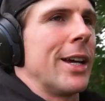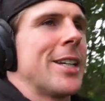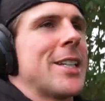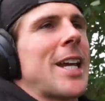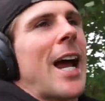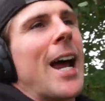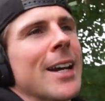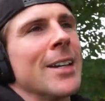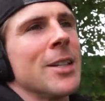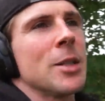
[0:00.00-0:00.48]

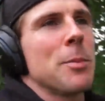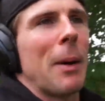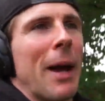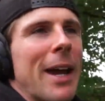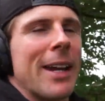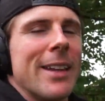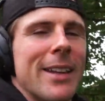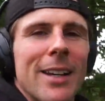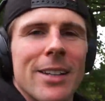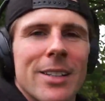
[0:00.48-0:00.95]
science
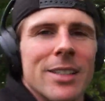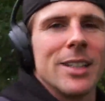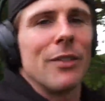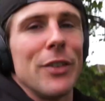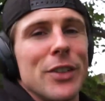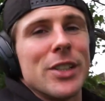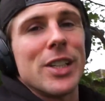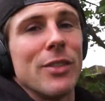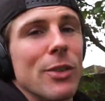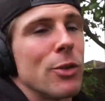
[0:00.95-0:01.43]
behind this and if
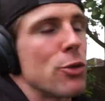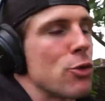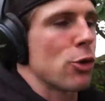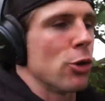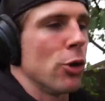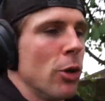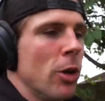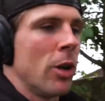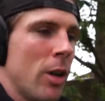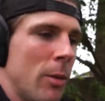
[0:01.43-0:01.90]
it's even
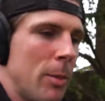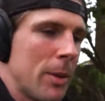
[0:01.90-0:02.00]
true,